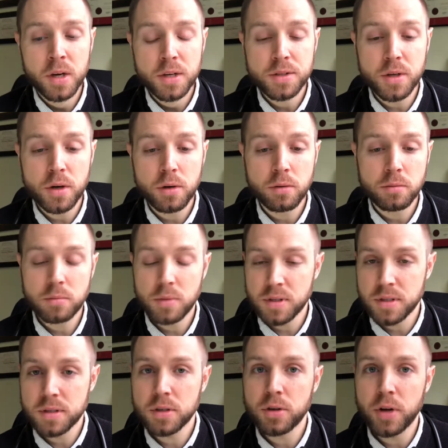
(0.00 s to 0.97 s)
So
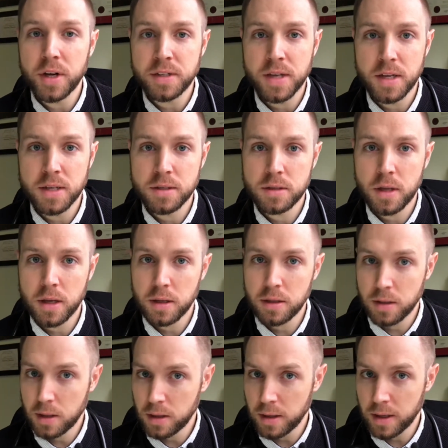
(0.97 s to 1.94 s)
this is a great test
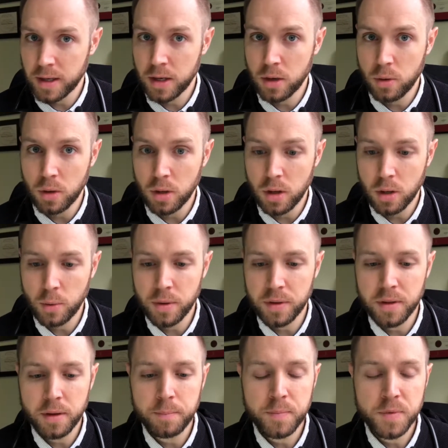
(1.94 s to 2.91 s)
that can go along
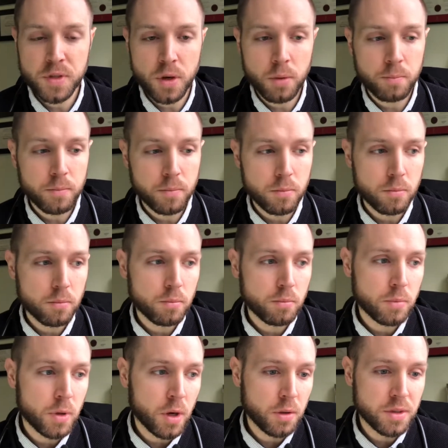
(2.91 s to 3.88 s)
with it. So,
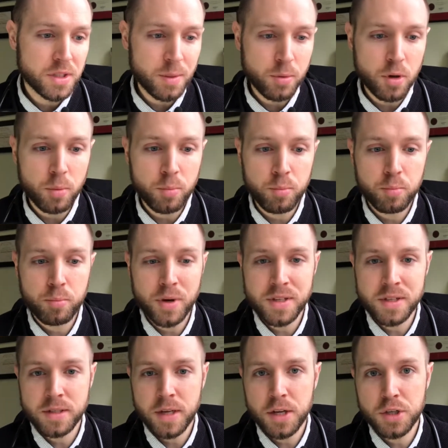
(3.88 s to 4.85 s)
you know, the typical
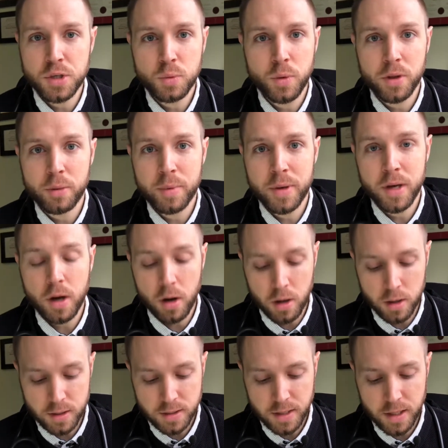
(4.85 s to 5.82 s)
presentation, whether it be
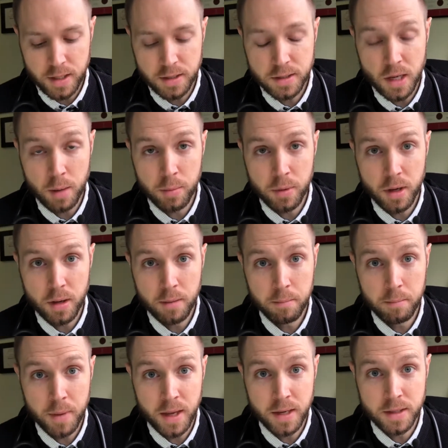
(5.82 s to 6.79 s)
onset insomnia,
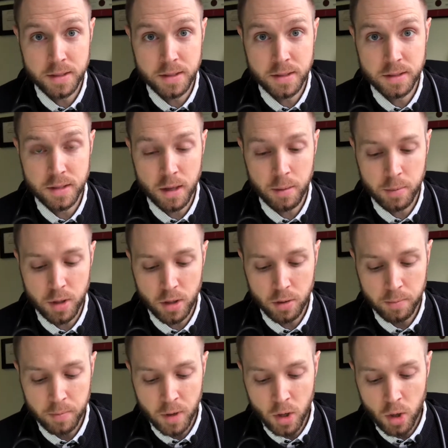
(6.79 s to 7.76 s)
maintenance
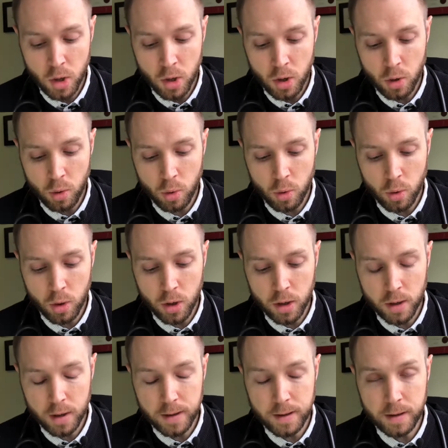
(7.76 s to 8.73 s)
insomnia,
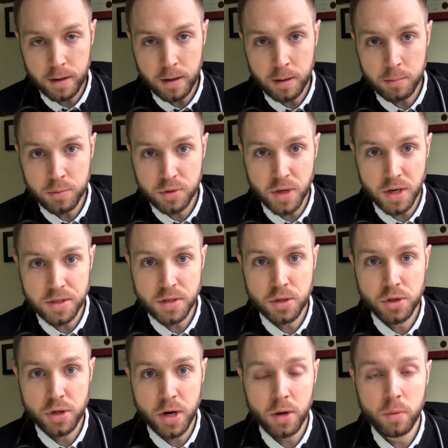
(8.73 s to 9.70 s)
or stress
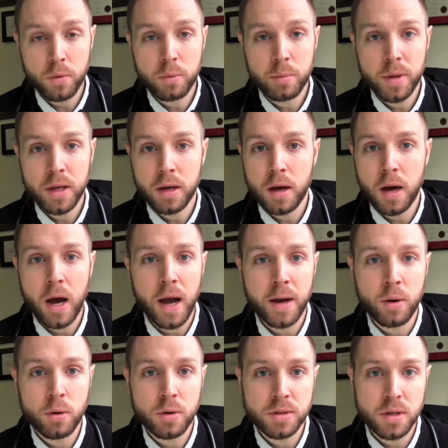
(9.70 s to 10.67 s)
in general, would be a
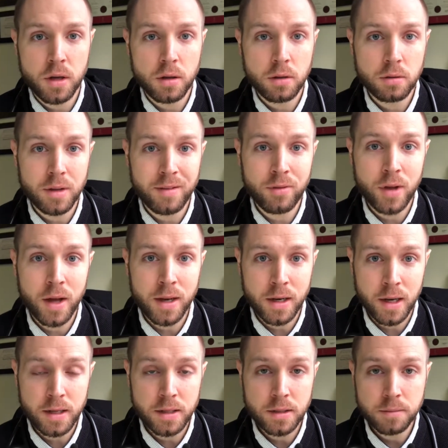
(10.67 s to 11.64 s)
high cortisol level at
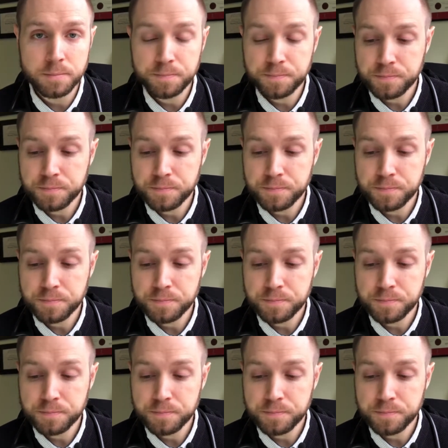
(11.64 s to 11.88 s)
night.